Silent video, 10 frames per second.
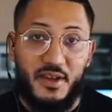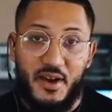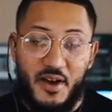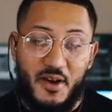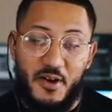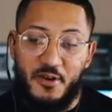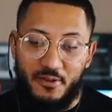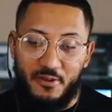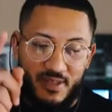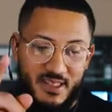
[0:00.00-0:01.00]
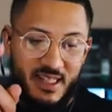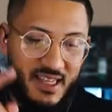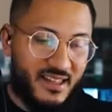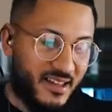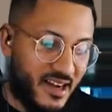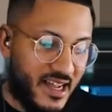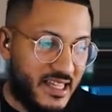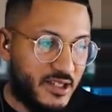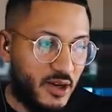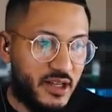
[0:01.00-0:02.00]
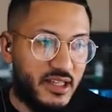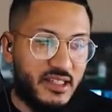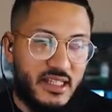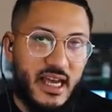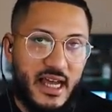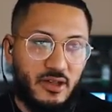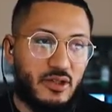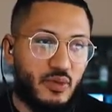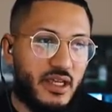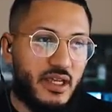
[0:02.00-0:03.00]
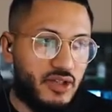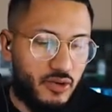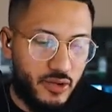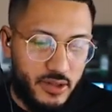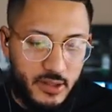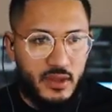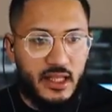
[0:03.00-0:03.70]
Yo, see? All right, he's on it. This guy knows what he's doing.